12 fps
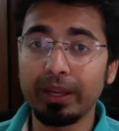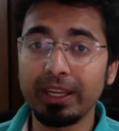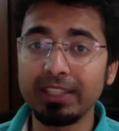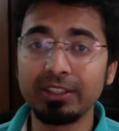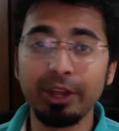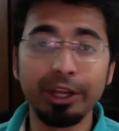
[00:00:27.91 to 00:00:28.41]

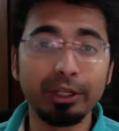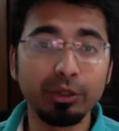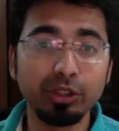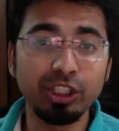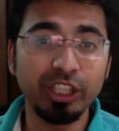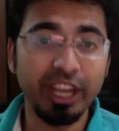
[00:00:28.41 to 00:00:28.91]
is going to
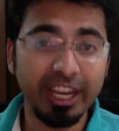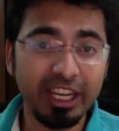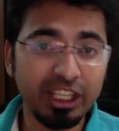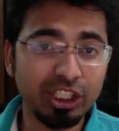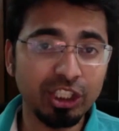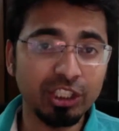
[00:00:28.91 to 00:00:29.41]

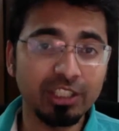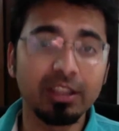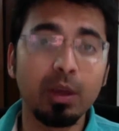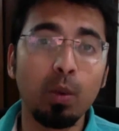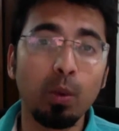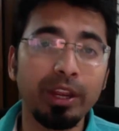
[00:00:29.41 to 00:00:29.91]
change
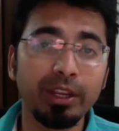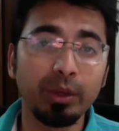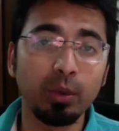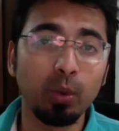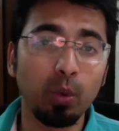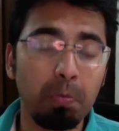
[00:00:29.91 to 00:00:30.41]
the way
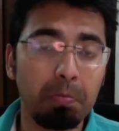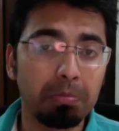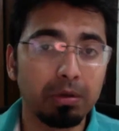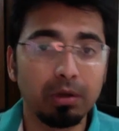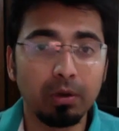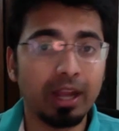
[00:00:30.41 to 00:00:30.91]
you
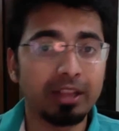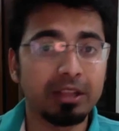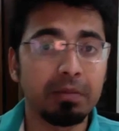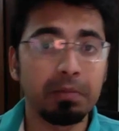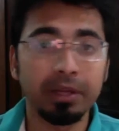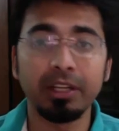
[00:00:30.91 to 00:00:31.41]
look at the
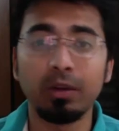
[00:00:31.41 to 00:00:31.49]
money,